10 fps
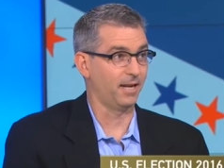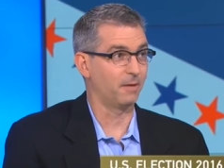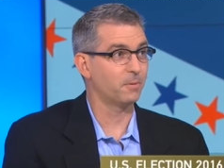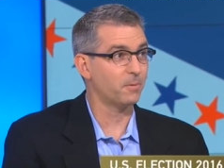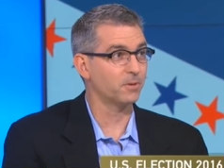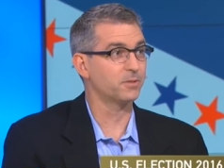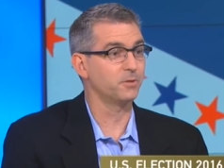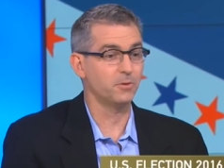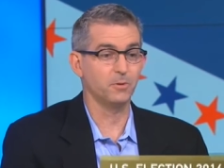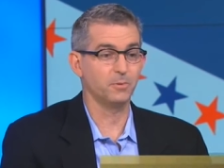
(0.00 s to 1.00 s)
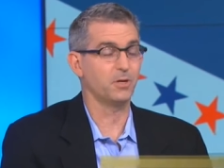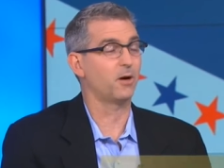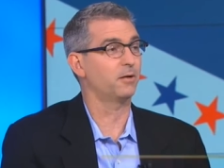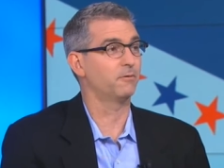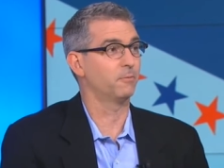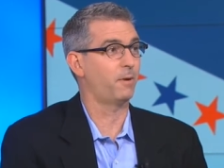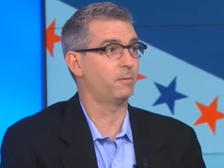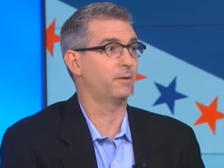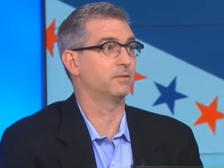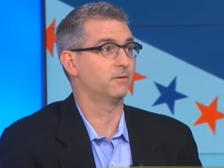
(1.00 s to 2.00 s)
I'm the person who the majority of
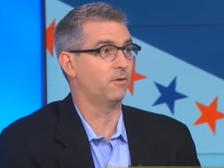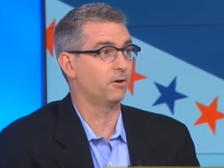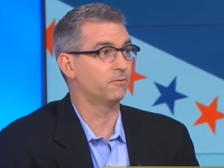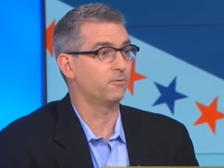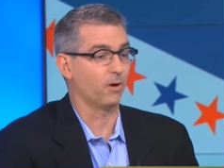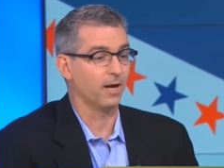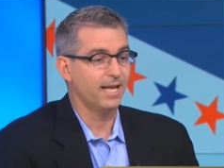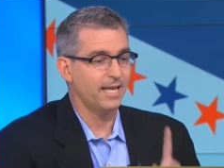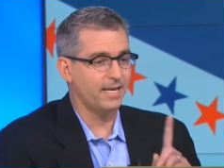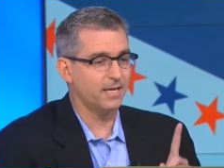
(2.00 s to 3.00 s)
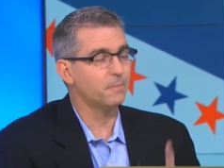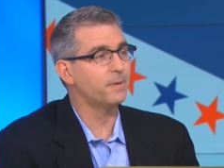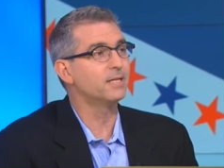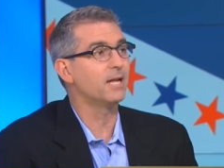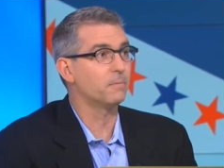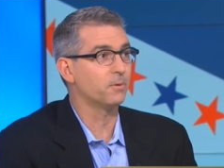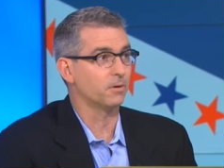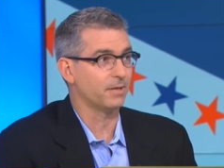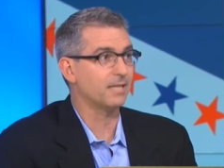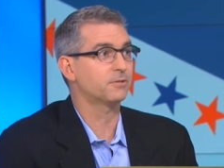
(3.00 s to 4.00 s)
Republicans have voted for. He hit a big number
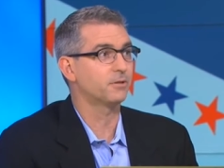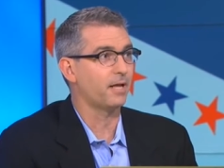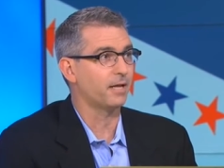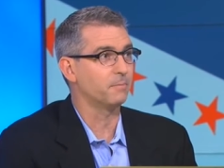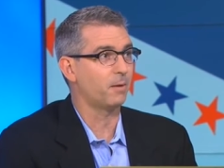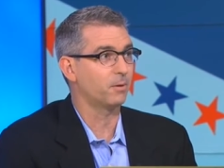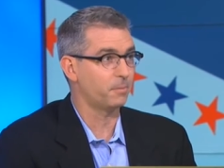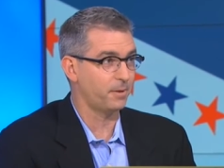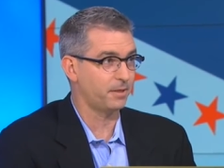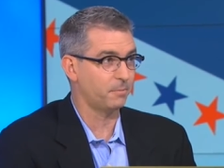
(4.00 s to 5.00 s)
yesterday in public opinion